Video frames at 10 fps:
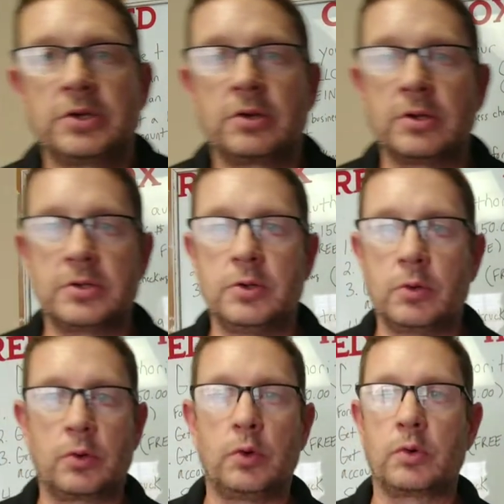You can just
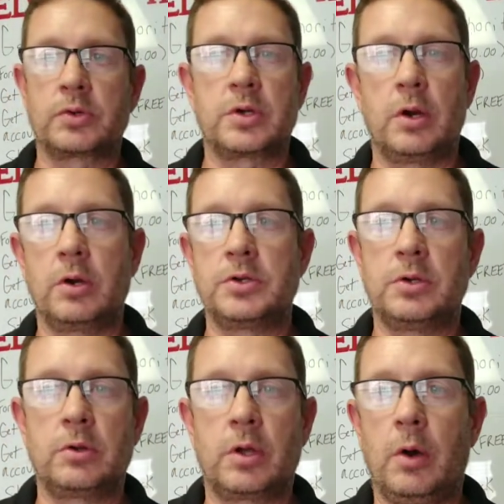do a Google search.
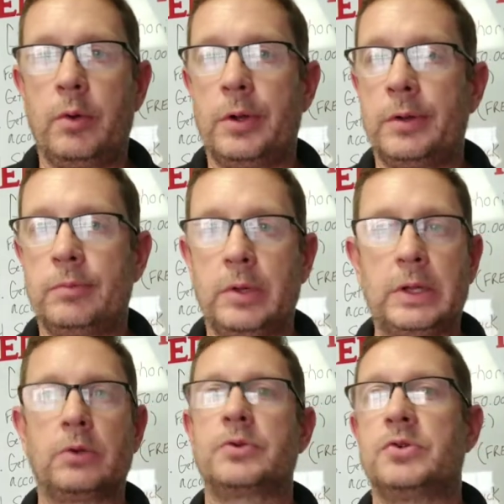You can go to
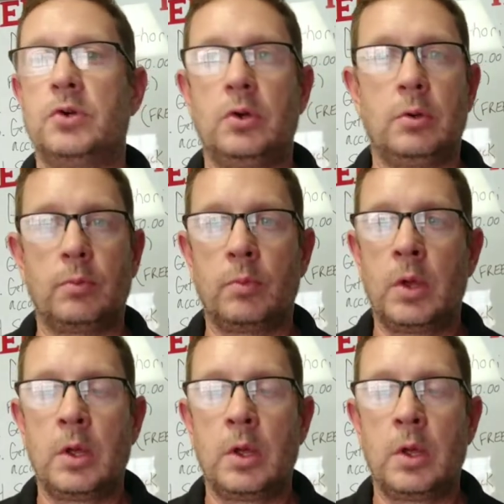LegalZoom.